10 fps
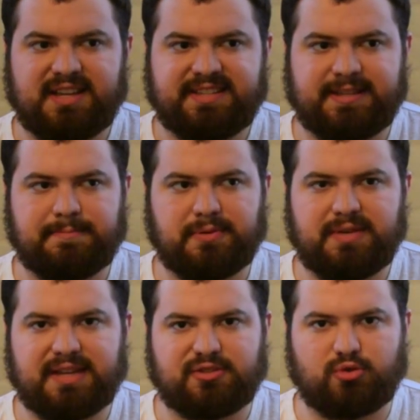simple
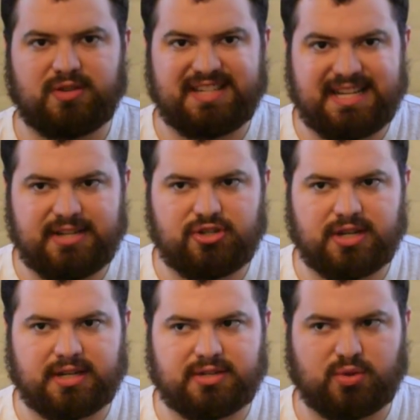yet
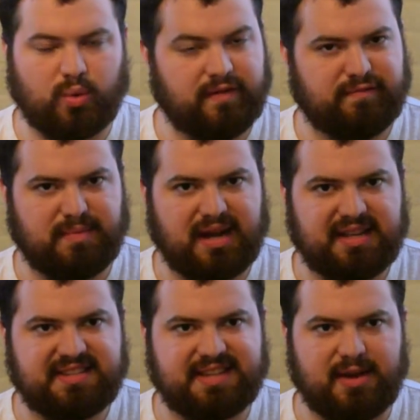strategic sort of
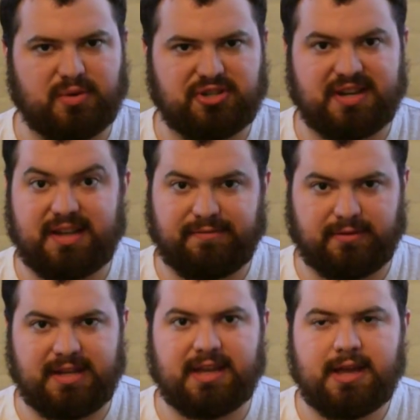mindset, which I
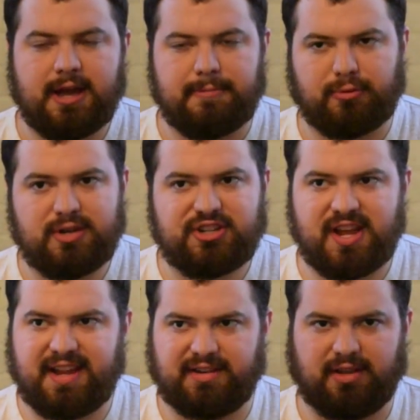definitely
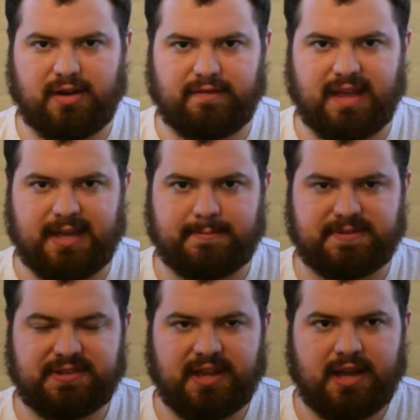appreciate in a lot of
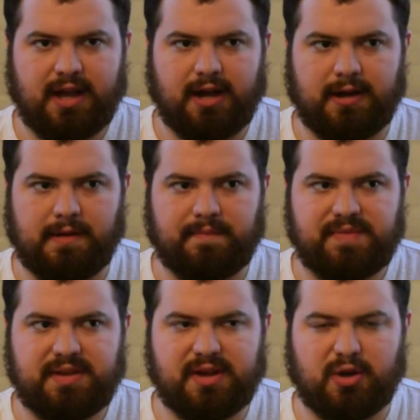games.
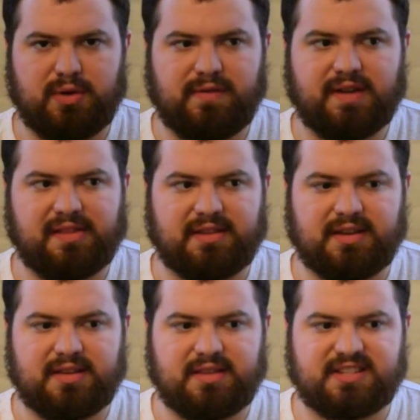You've got
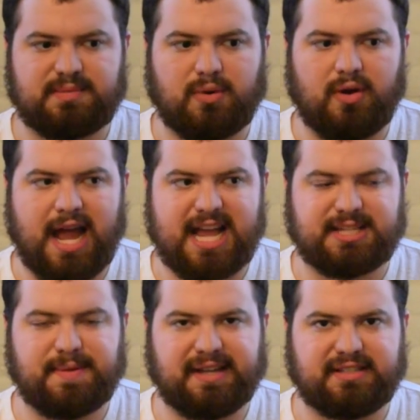the smart
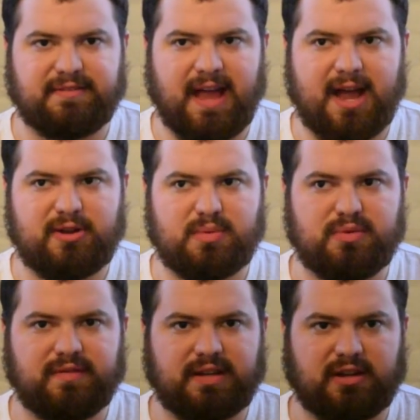aspect of how you're
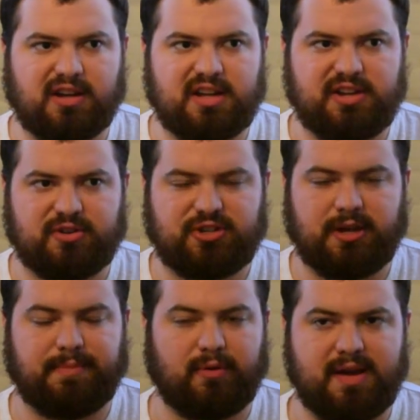moving your
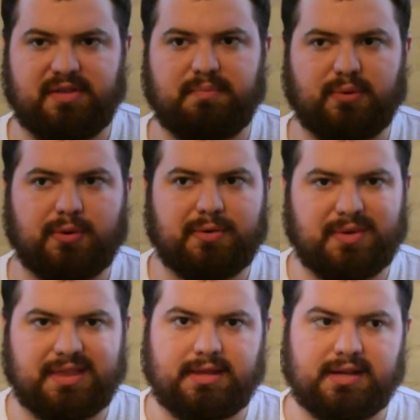ship around the board
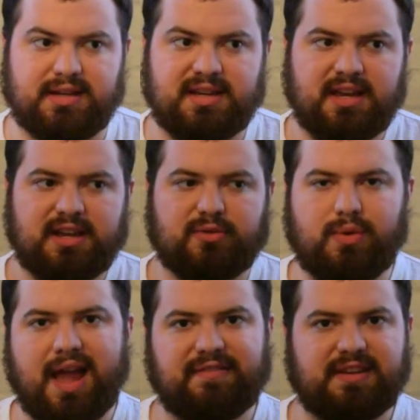with the
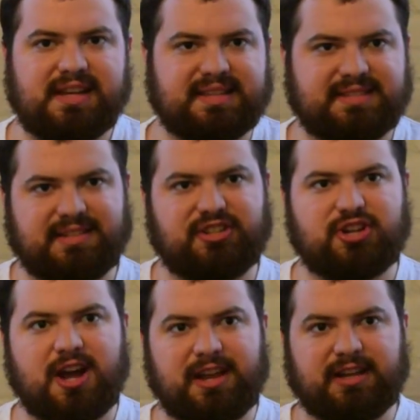gravity and
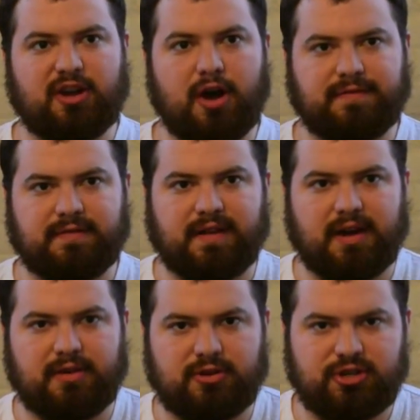slingshotting off of
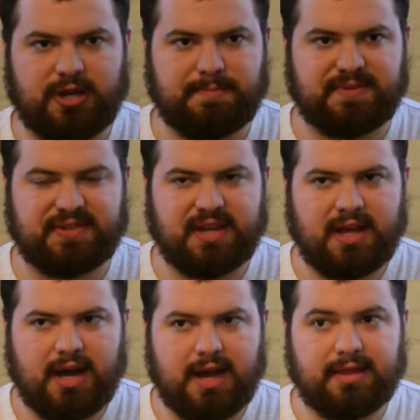other ships.
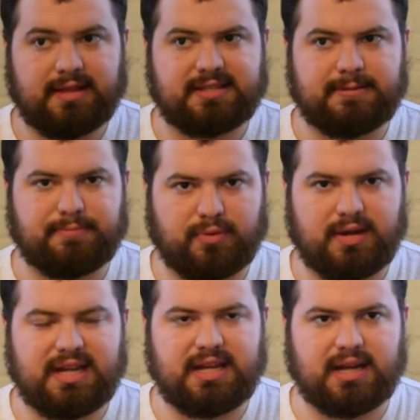I think that's a
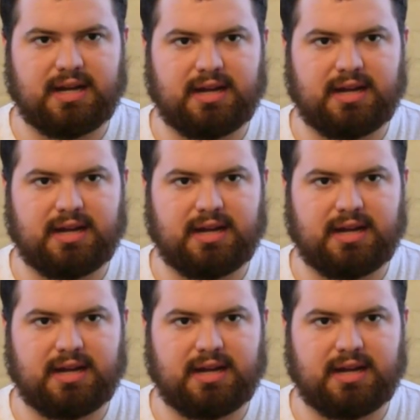pretty